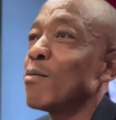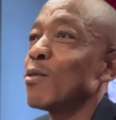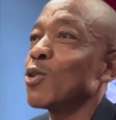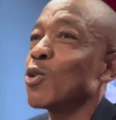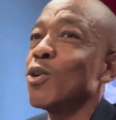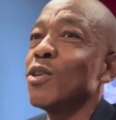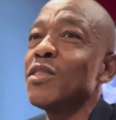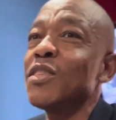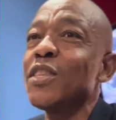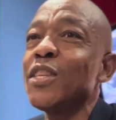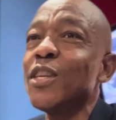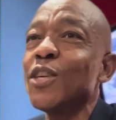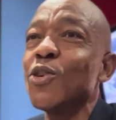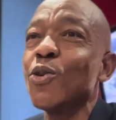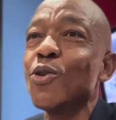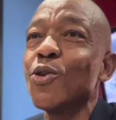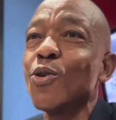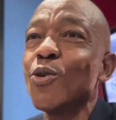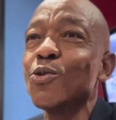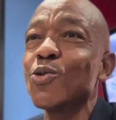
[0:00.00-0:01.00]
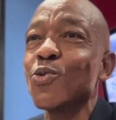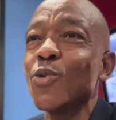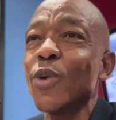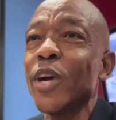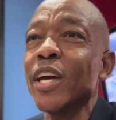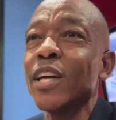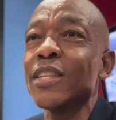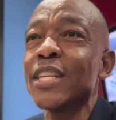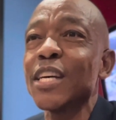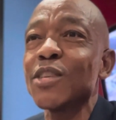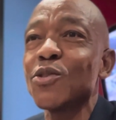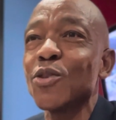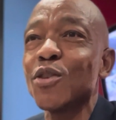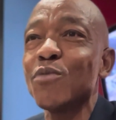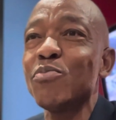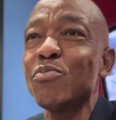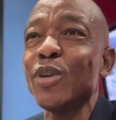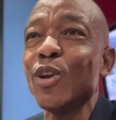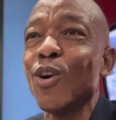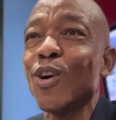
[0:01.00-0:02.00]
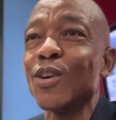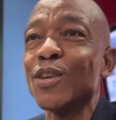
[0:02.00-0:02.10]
don't stick your nose where it does not belong.